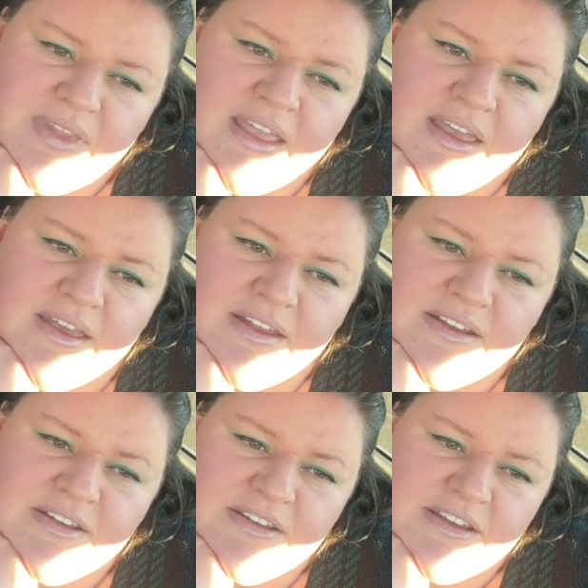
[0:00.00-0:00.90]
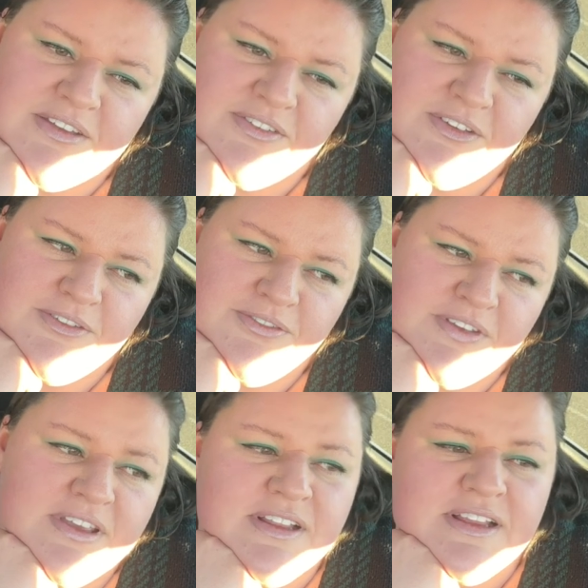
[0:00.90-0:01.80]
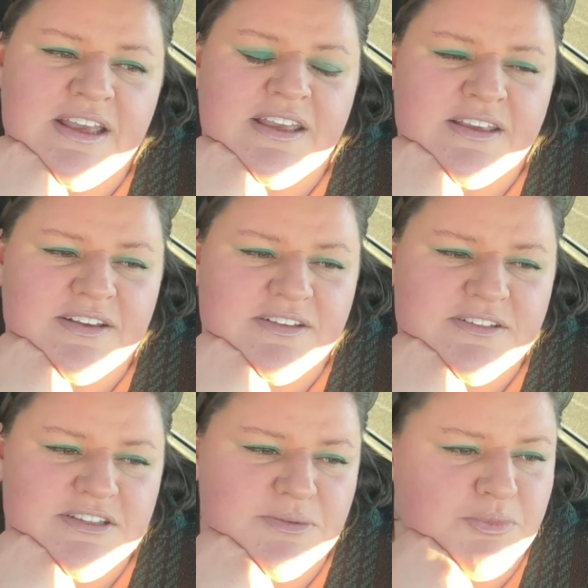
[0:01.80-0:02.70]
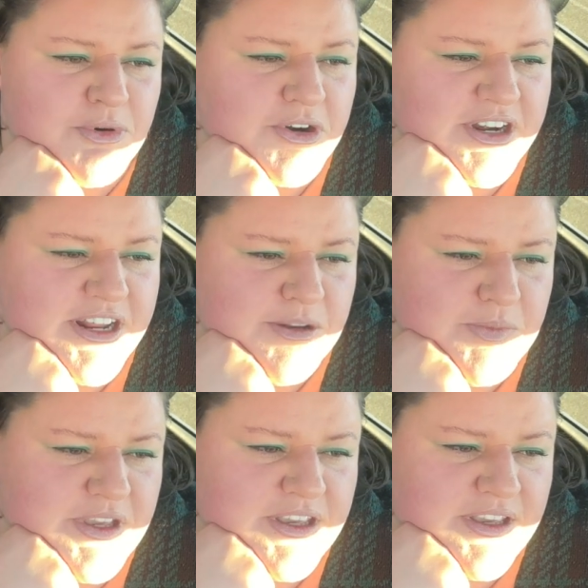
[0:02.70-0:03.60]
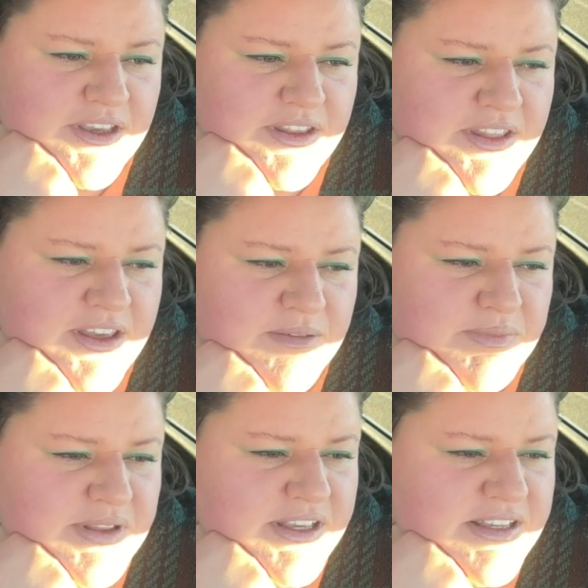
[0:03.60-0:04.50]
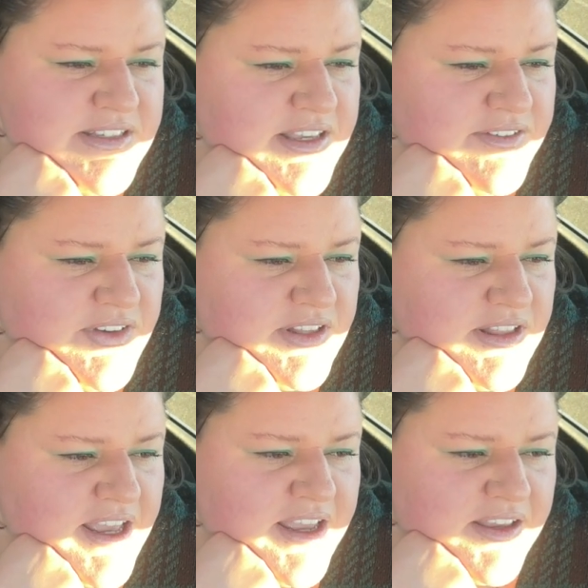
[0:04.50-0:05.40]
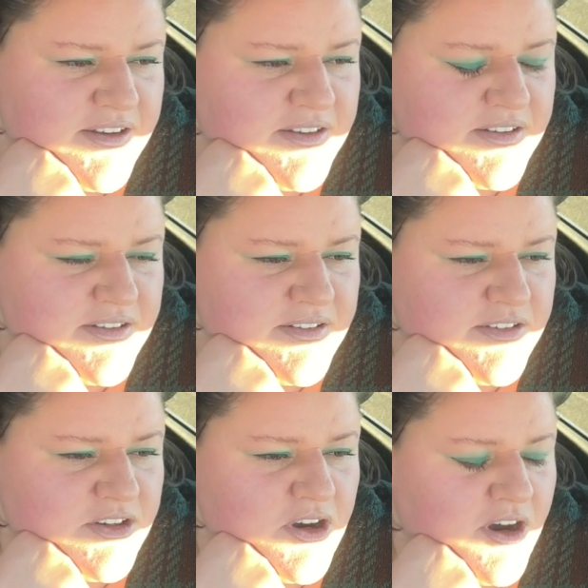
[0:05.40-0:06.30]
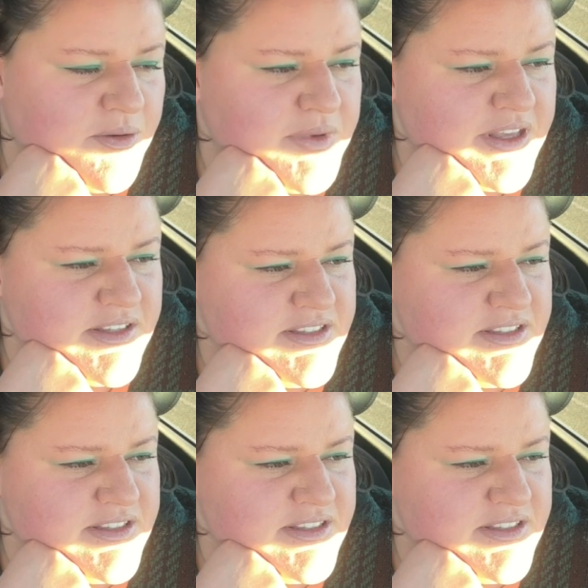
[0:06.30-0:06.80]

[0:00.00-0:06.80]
And if you feel like supporting me, then please give a like, comment,